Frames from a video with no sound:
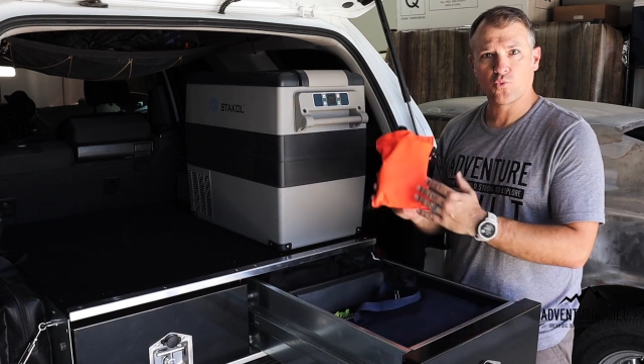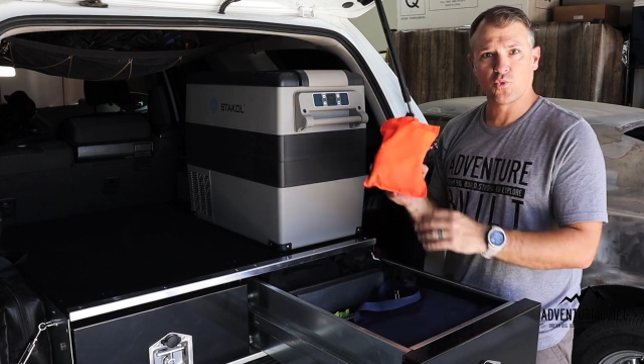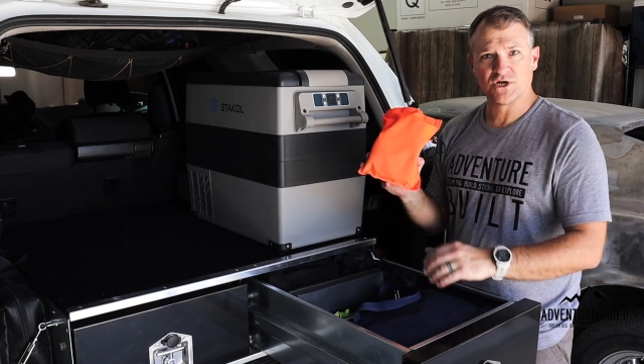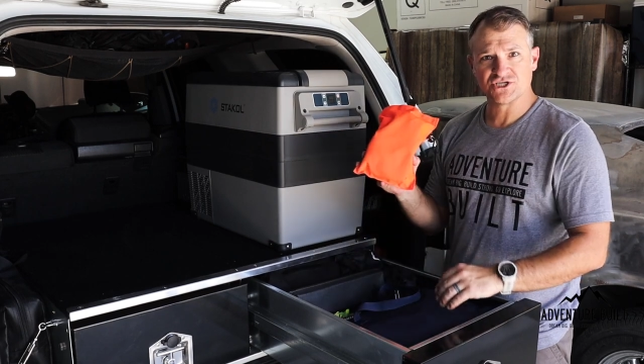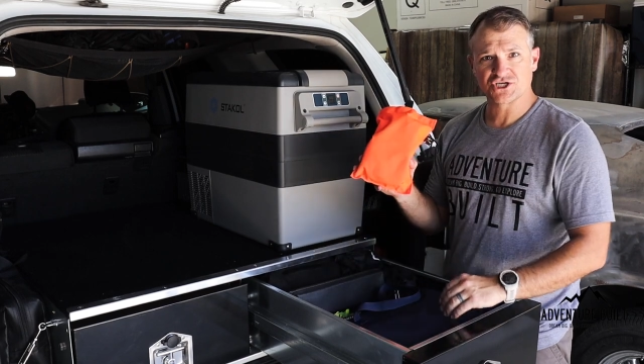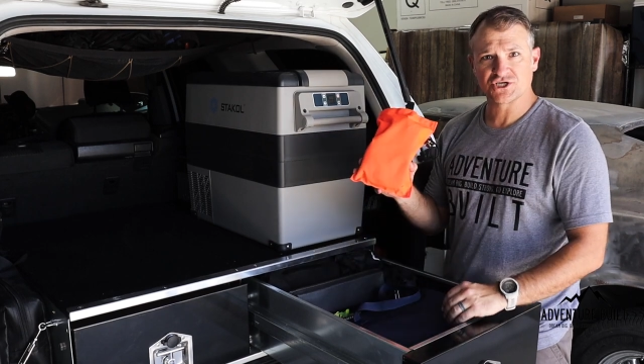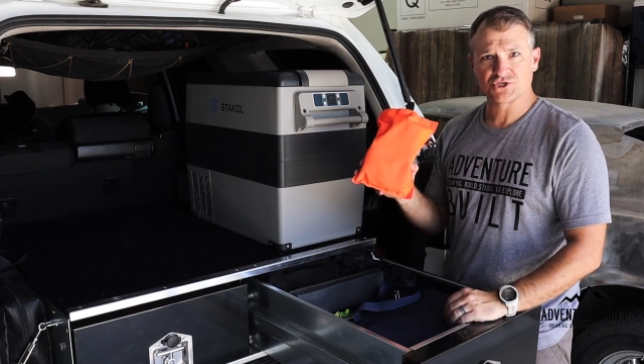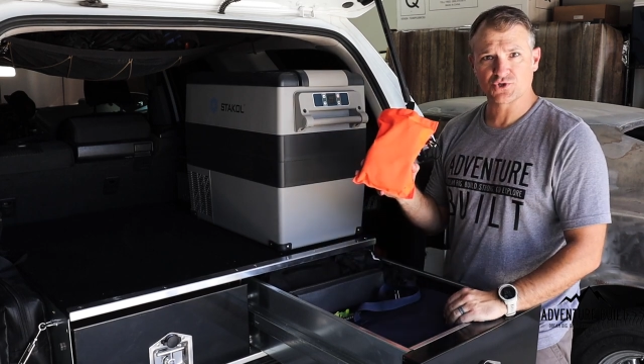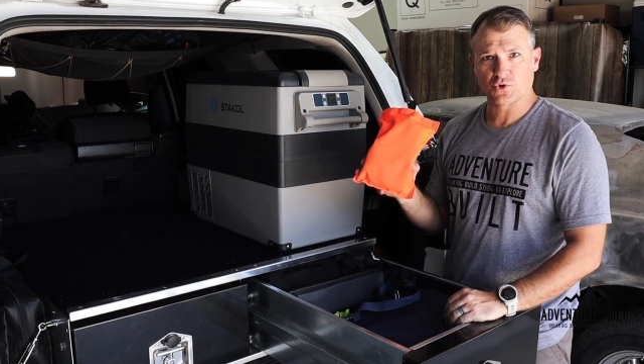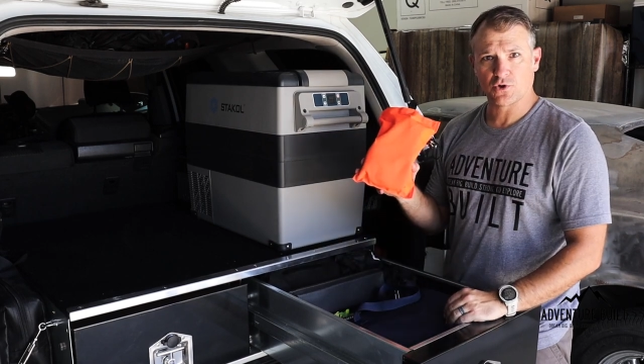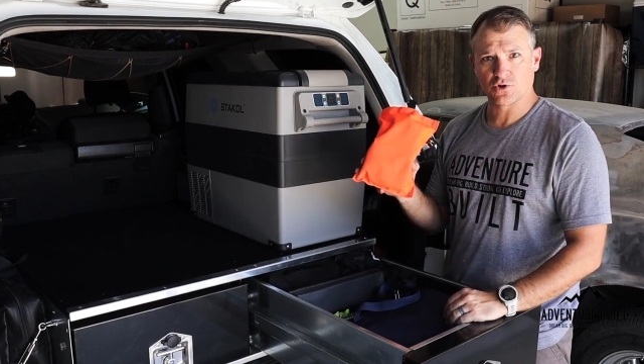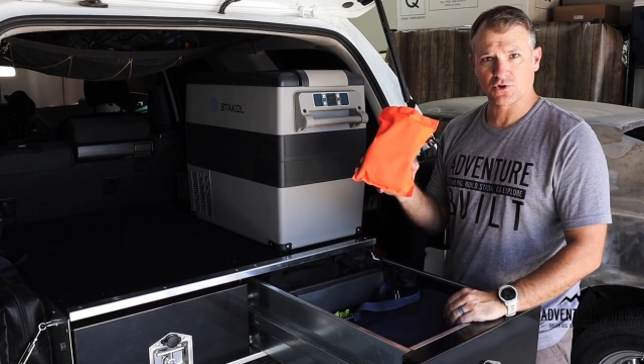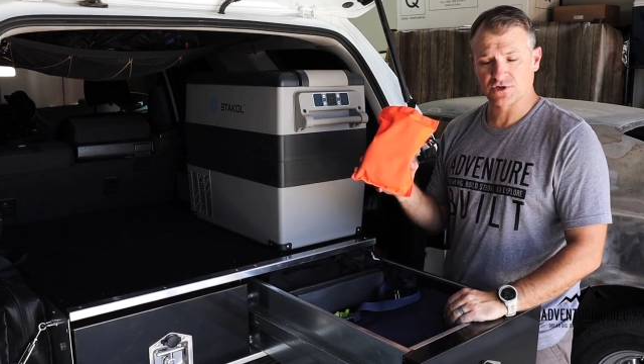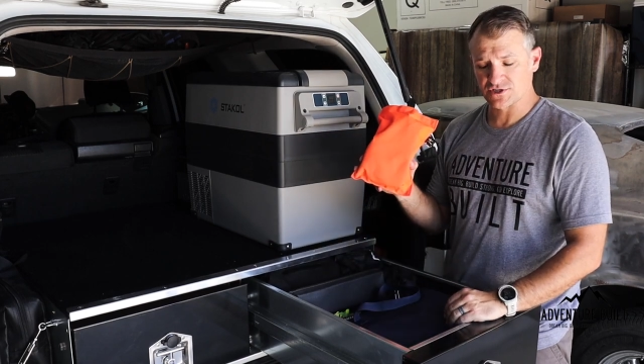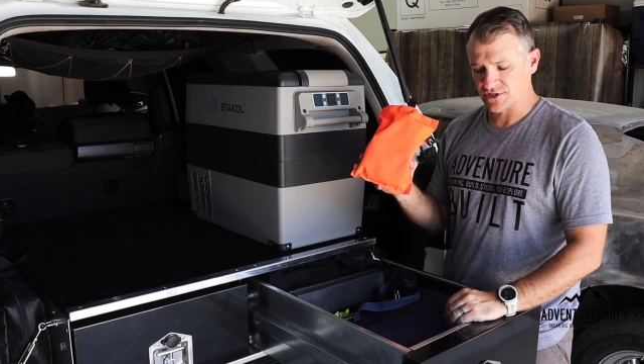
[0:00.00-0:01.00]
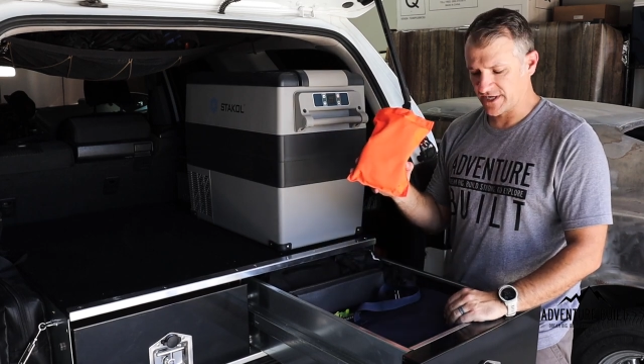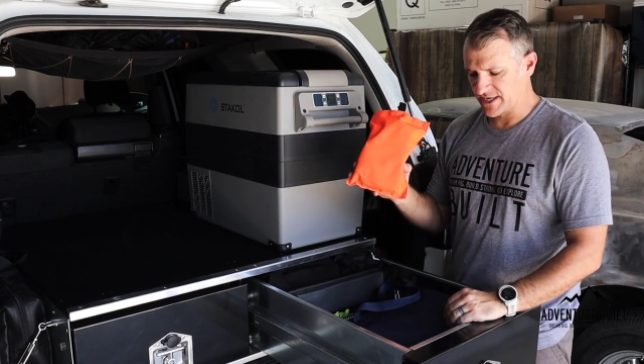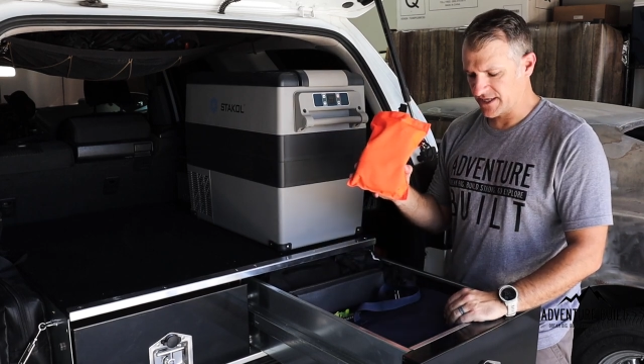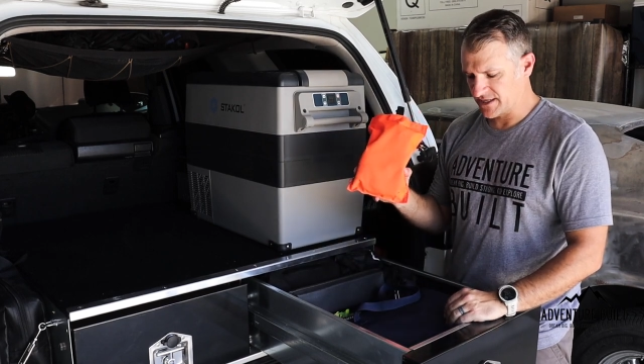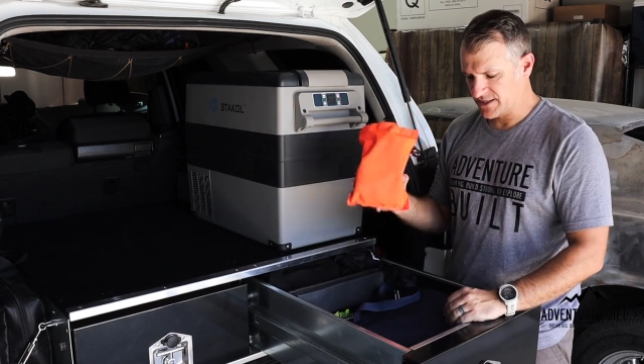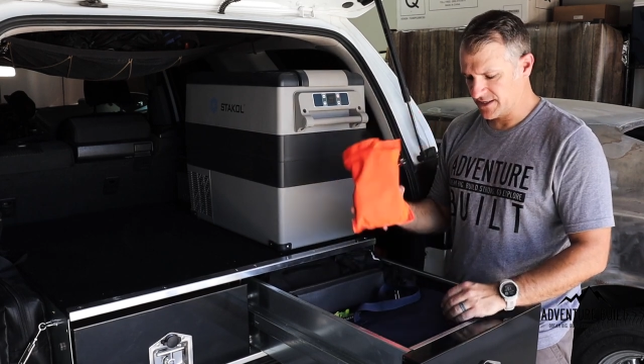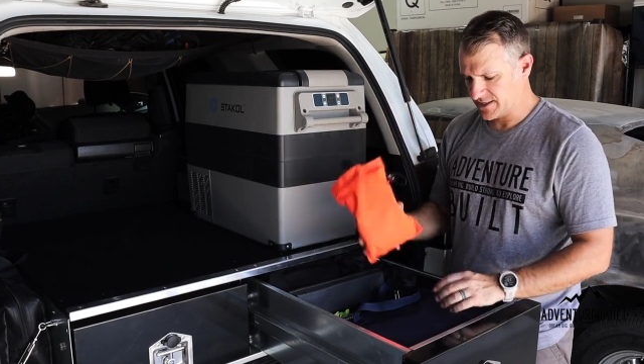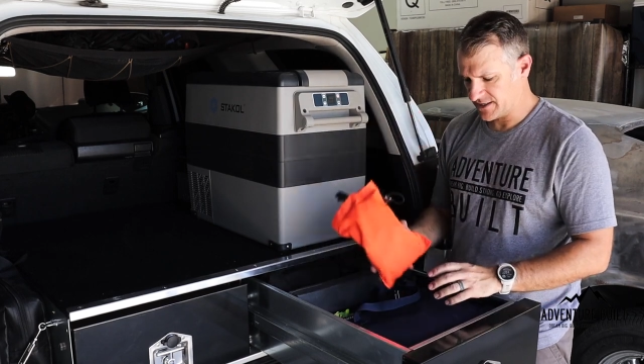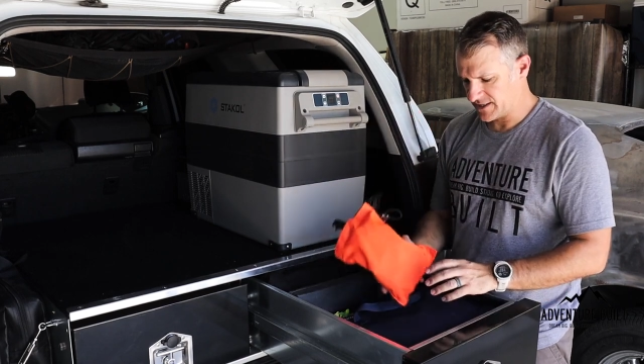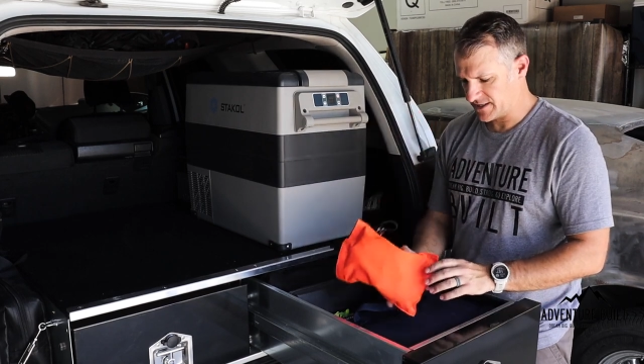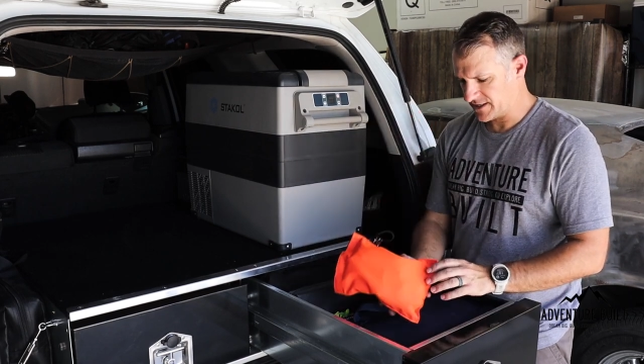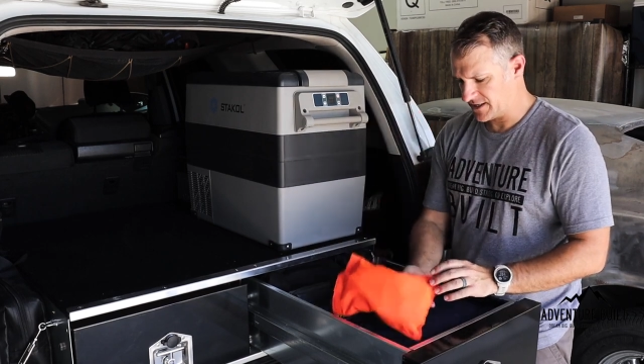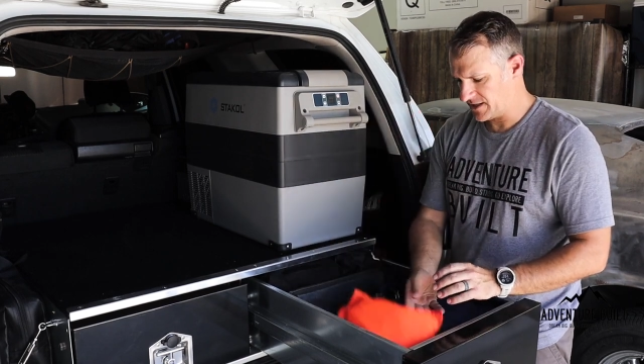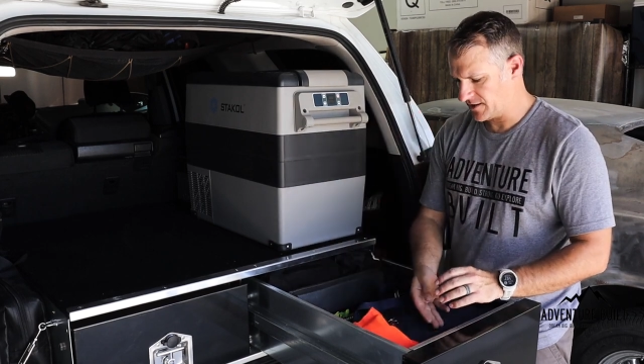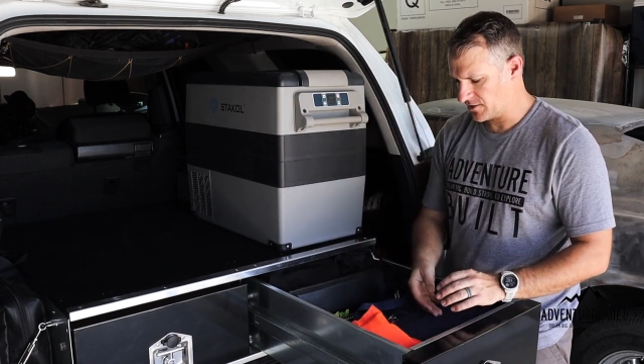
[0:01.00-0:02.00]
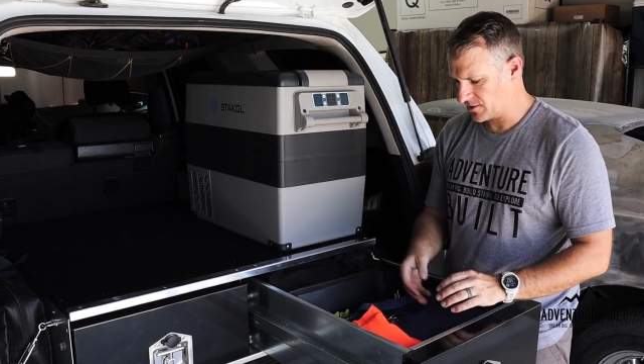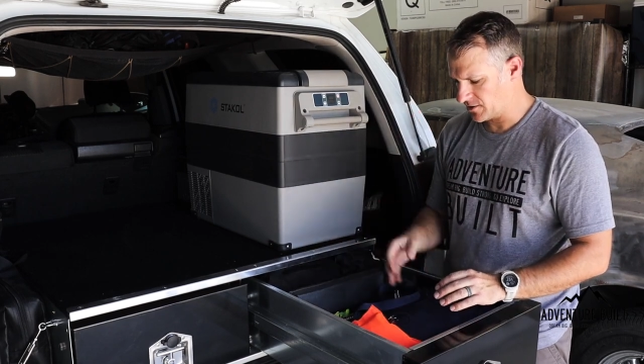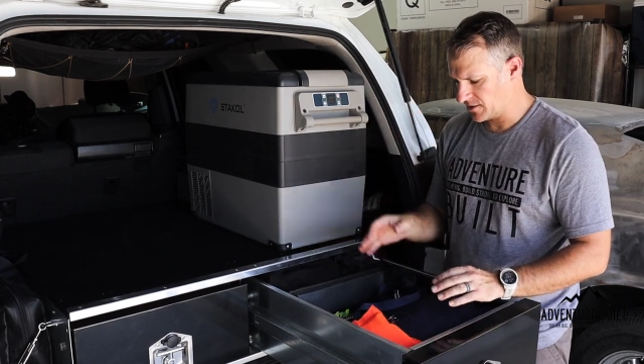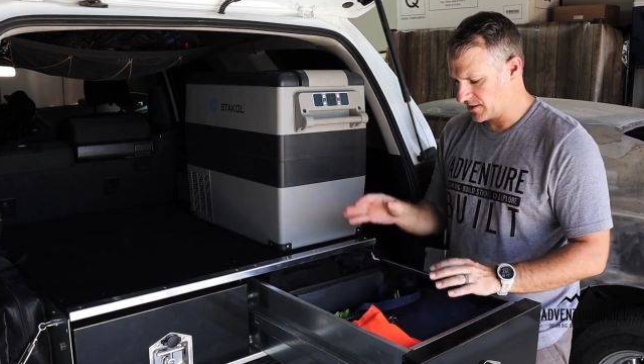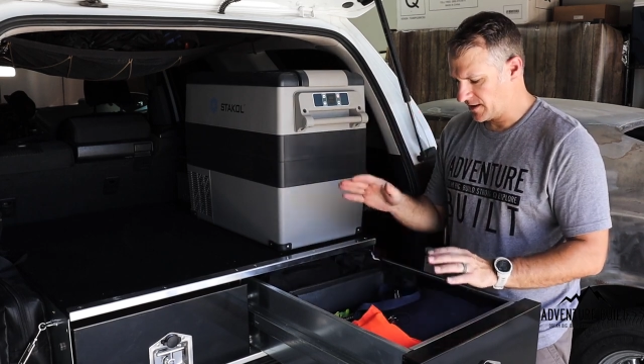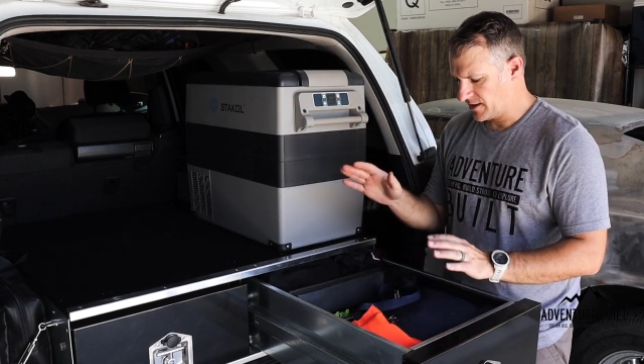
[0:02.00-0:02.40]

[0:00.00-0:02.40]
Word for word: winch controller and lead in here,